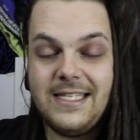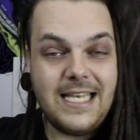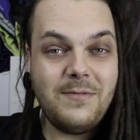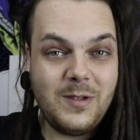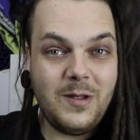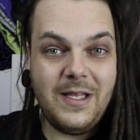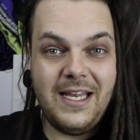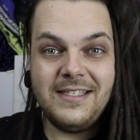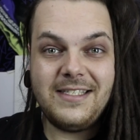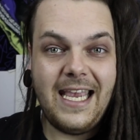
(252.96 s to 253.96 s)
It's absolutely
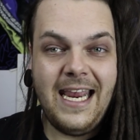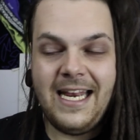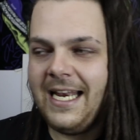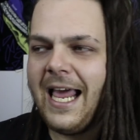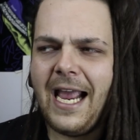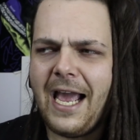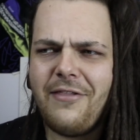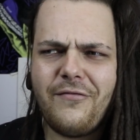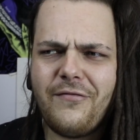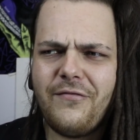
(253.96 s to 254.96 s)
insane. And
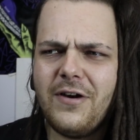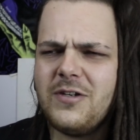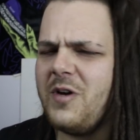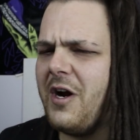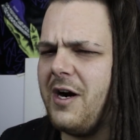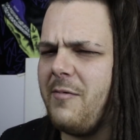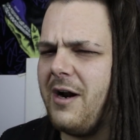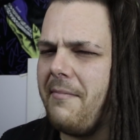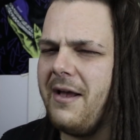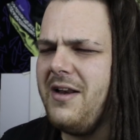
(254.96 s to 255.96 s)
first when I heard about
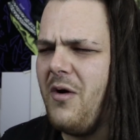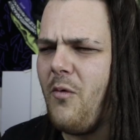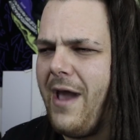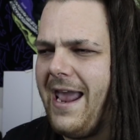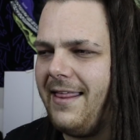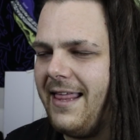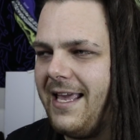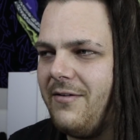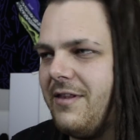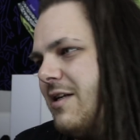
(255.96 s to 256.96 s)
it, I'm like, no way,
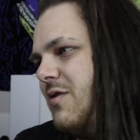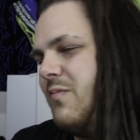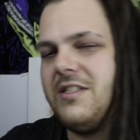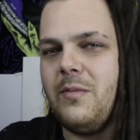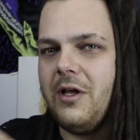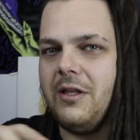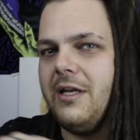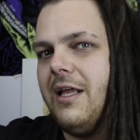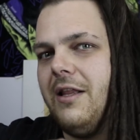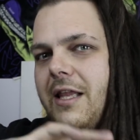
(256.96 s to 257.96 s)
like they just must have built
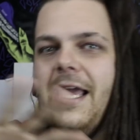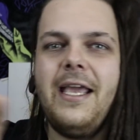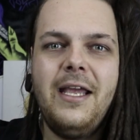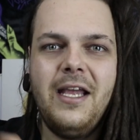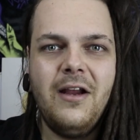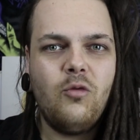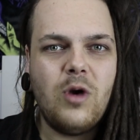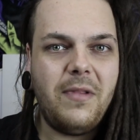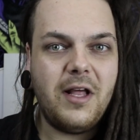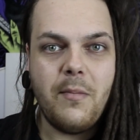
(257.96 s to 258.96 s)
little like
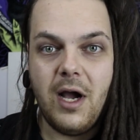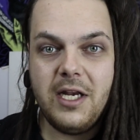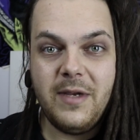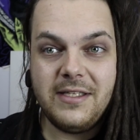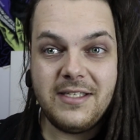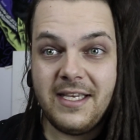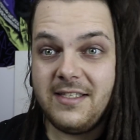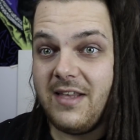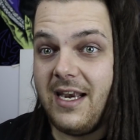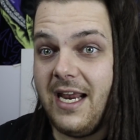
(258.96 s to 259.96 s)
replica monuments and things
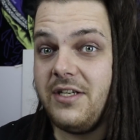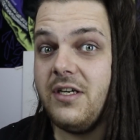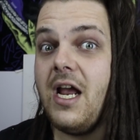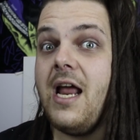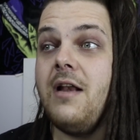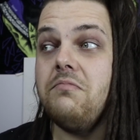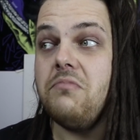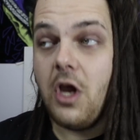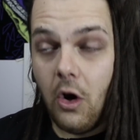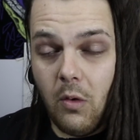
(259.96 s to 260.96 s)
of that nature, and
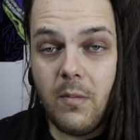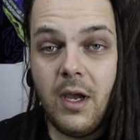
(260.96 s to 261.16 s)
nope,